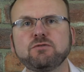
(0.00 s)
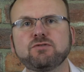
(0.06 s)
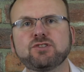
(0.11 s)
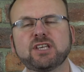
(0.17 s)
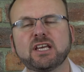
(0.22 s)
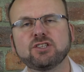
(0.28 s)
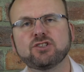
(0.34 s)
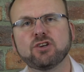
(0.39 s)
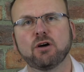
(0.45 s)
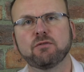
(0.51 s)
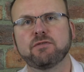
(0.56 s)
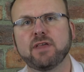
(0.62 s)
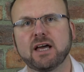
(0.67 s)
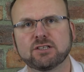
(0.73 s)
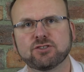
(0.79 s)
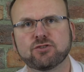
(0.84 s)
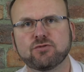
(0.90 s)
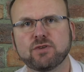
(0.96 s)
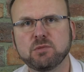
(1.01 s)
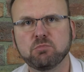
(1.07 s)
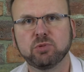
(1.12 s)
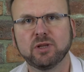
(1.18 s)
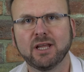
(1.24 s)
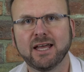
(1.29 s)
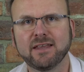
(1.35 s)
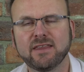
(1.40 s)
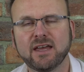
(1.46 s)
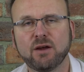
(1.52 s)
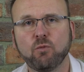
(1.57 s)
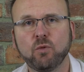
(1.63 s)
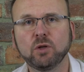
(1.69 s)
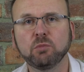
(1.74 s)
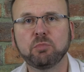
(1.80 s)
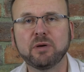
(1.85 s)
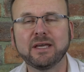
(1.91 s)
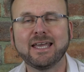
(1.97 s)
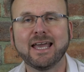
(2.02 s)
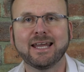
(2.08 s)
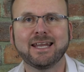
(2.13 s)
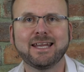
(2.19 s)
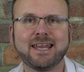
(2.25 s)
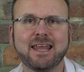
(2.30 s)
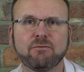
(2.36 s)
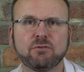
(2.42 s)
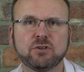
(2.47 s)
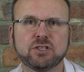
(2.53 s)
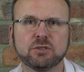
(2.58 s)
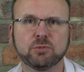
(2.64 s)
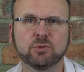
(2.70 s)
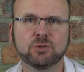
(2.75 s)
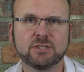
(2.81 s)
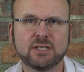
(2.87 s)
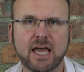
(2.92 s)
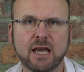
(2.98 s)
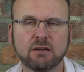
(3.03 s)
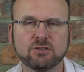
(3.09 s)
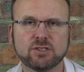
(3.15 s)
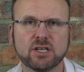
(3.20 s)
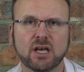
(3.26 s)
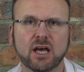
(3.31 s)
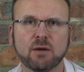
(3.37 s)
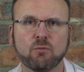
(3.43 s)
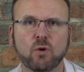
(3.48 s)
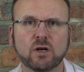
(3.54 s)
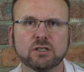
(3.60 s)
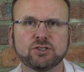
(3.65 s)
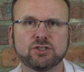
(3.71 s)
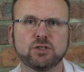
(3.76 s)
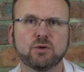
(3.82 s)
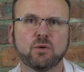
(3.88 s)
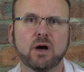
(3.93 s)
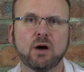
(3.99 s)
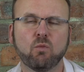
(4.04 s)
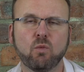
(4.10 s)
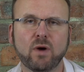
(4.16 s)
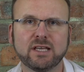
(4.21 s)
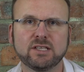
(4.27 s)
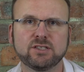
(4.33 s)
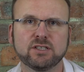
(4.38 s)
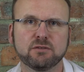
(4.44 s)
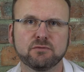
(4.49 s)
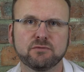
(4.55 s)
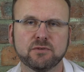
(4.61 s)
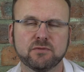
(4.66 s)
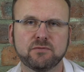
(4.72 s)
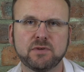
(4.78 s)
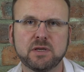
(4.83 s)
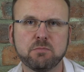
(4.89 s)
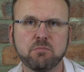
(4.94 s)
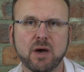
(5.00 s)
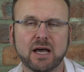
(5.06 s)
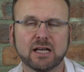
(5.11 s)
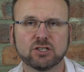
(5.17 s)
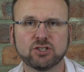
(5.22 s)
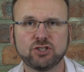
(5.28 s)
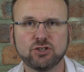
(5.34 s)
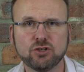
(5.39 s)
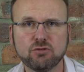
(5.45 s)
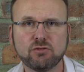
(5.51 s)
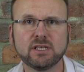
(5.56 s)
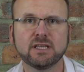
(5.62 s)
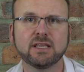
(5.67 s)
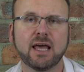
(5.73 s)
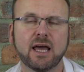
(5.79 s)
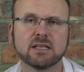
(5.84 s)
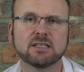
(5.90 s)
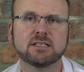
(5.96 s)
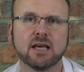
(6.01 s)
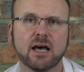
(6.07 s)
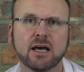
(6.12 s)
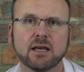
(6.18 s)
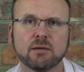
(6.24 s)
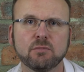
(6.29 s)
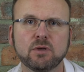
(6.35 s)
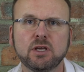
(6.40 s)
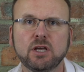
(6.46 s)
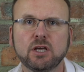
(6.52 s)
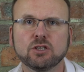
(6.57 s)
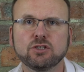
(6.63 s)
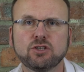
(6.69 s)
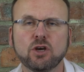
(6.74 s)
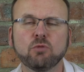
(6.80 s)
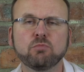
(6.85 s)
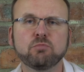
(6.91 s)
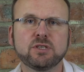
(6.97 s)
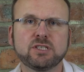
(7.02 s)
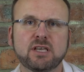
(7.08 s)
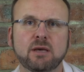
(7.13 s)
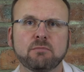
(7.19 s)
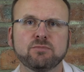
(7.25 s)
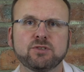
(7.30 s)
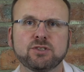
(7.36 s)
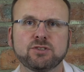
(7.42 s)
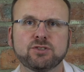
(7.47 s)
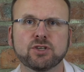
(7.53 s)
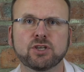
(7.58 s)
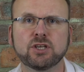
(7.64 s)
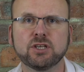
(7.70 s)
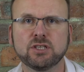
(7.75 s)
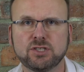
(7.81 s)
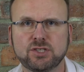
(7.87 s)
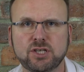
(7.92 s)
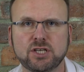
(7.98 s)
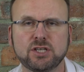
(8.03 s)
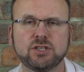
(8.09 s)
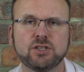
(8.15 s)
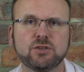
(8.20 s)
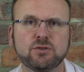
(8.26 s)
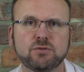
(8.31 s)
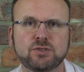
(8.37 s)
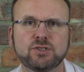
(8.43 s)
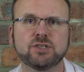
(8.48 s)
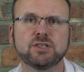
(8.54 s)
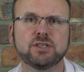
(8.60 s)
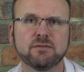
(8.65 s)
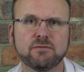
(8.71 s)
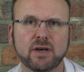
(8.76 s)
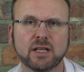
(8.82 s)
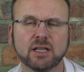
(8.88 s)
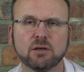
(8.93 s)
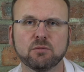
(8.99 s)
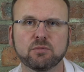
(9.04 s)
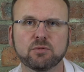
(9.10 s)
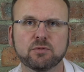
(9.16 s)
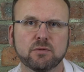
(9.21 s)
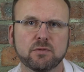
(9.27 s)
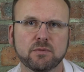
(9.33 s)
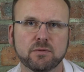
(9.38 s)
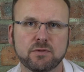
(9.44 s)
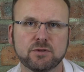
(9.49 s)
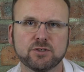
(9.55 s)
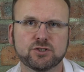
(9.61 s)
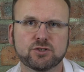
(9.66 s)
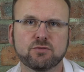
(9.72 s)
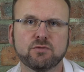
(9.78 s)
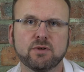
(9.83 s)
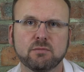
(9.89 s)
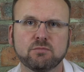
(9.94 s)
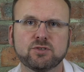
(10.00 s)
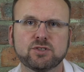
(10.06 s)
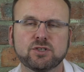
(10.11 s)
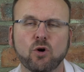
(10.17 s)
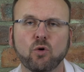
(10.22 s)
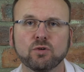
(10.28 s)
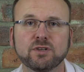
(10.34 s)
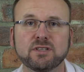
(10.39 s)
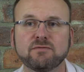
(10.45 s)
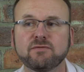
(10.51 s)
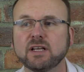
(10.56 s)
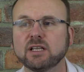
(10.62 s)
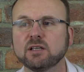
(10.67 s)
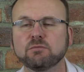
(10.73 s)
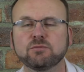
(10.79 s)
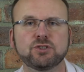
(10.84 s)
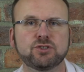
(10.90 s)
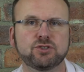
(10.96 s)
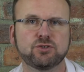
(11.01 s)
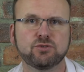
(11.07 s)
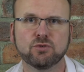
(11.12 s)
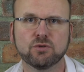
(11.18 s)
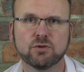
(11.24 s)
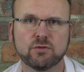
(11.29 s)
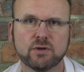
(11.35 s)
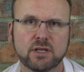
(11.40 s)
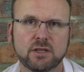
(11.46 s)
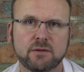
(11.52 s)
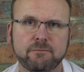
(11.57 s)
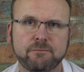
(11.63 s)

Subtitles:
sent off that screenplay, there will be an inevitable downtime whilst you are waiting for feedback. During that time, don't be tempted to continue to develop the script or develop the story.